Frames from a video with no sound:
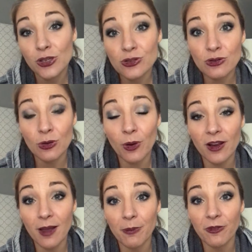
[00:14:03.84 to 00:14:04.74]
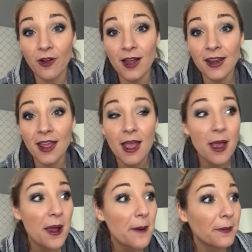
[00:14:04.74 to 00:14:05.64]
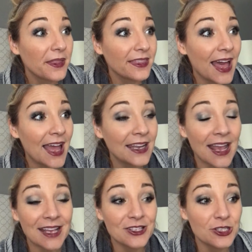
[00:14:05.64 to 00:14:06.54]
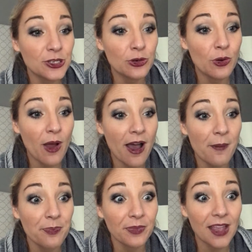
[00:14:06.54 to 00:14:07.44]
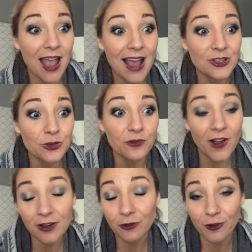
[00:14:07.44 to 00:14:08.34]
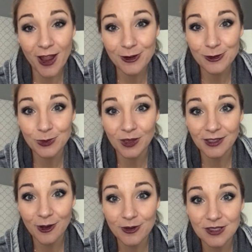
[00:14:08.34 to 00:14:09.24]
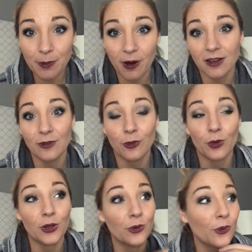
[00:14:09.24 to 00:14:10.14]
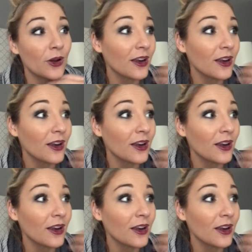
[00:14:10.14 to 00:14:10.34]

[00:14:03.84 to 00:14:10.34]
You do the work up front, but then as you find a friend who's willing to host a party for you,